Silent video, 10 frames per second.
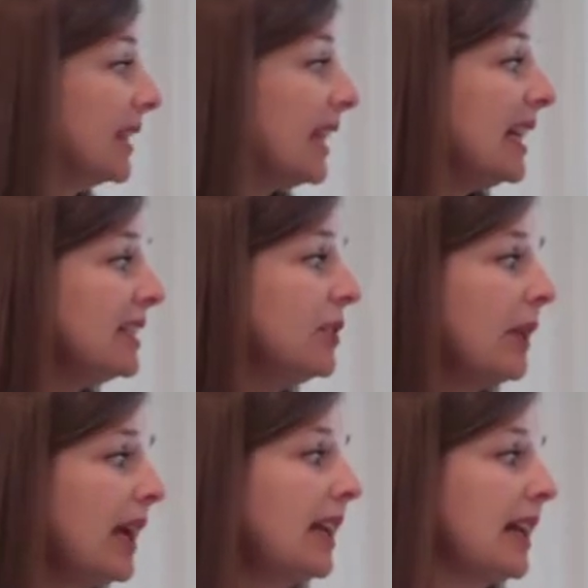It's
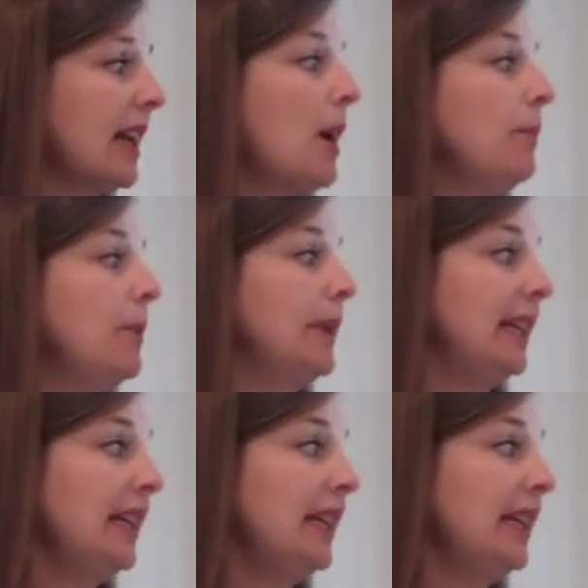okay to get help when we need